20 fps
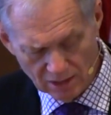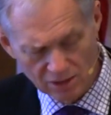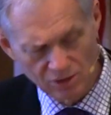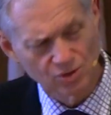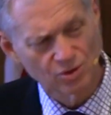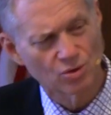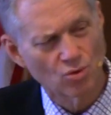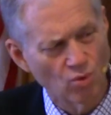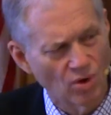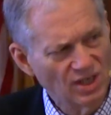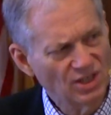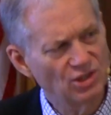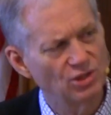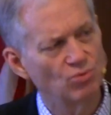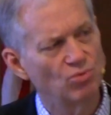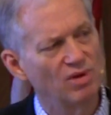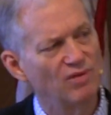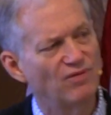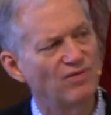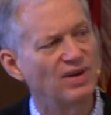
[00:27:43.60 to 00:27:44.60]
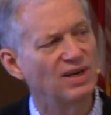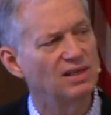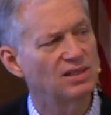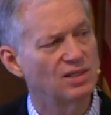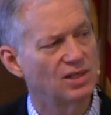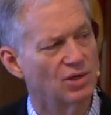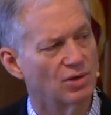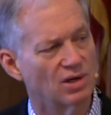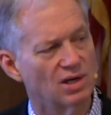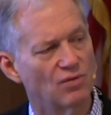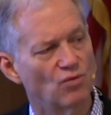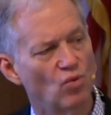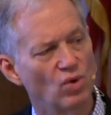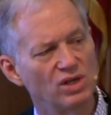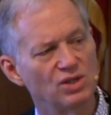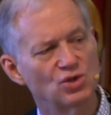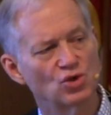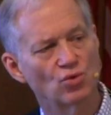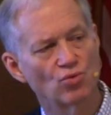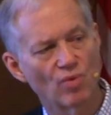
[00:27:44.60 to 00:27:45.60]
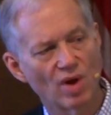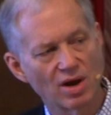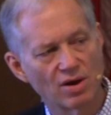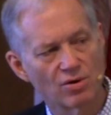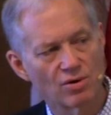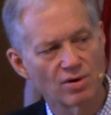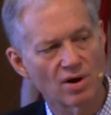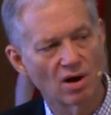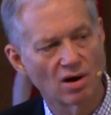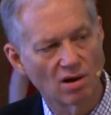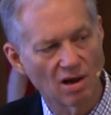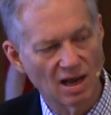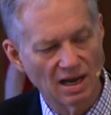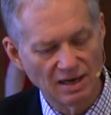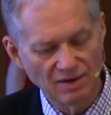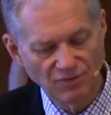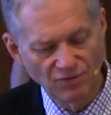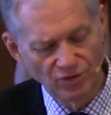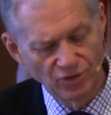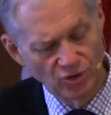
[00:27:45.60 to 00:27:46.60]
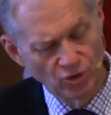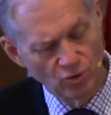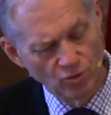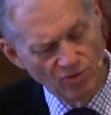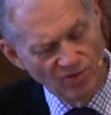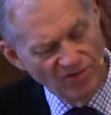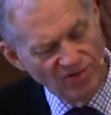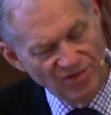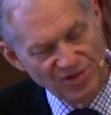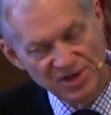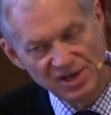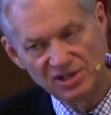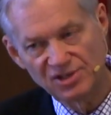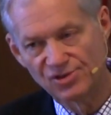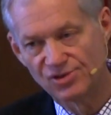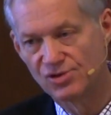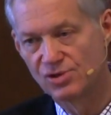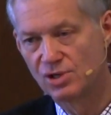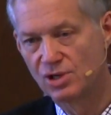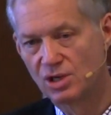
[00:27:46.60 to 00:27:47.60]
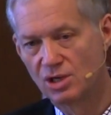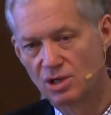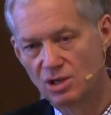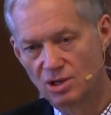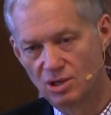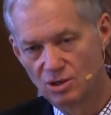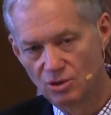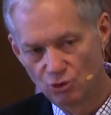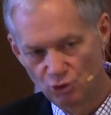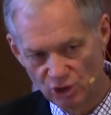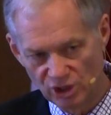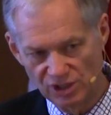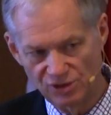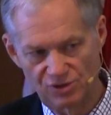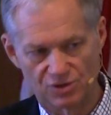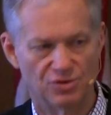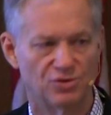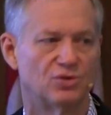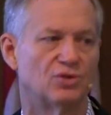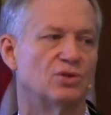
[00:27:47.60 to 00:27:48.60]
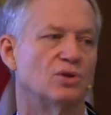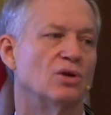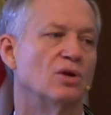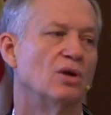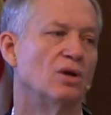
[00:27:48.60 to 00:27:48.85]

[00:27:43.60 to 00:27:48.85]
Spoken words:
So the question we face here, have we surrendered our life to this Jesus?